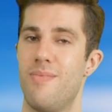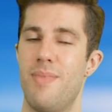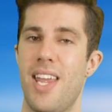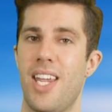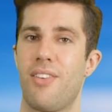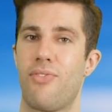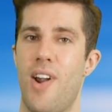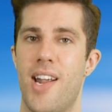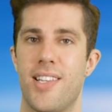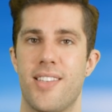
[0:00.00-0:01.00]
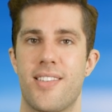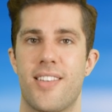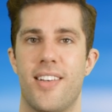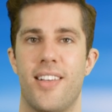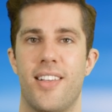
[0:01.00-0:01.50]
Make
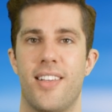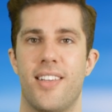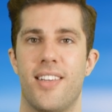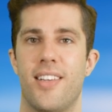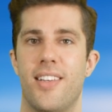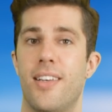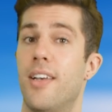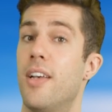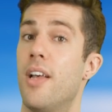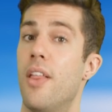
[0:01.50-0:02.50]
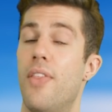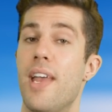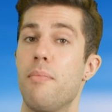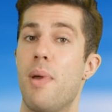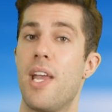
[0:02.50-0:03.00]
friends.
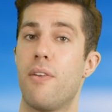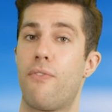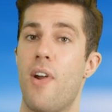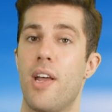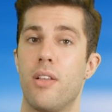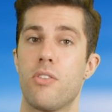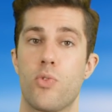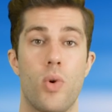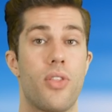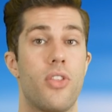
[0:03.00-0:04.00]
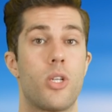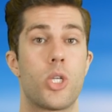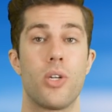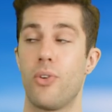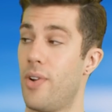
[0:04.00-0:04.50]
They made friends with the
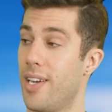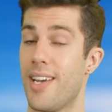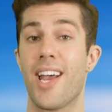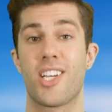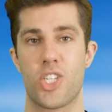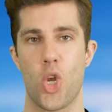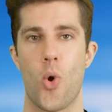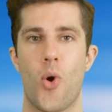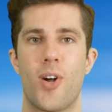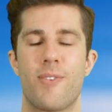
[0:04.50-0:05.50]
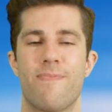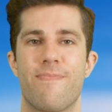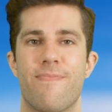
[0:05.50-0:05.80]
children next door.